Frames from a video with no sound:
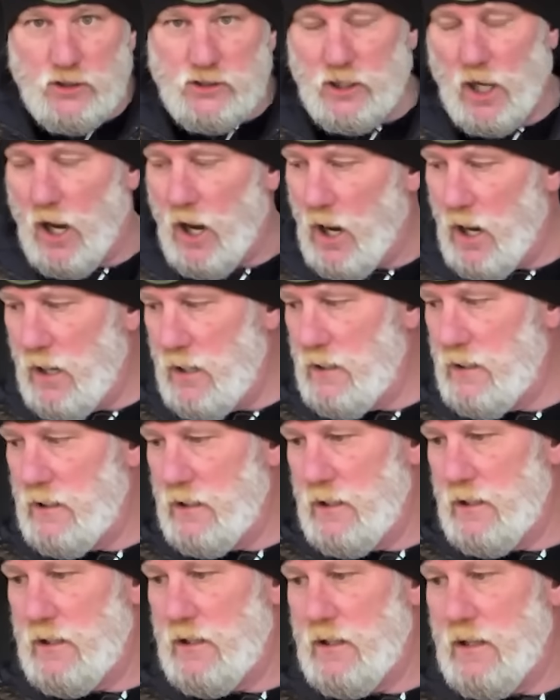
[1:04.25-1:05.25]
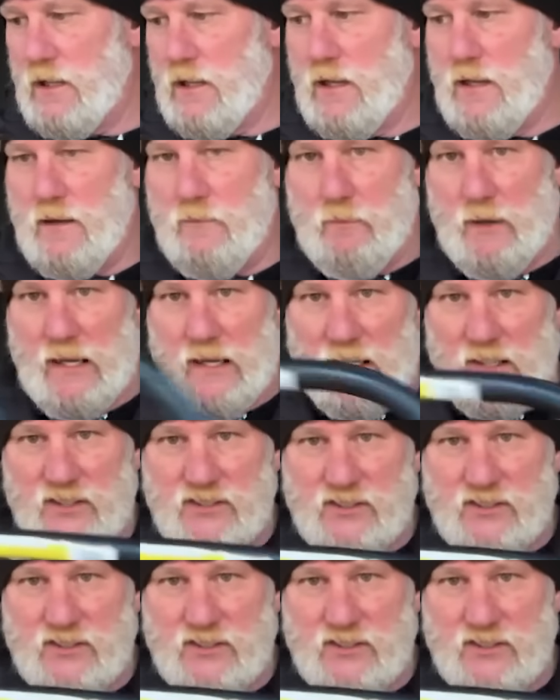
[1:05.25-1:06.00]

saw being a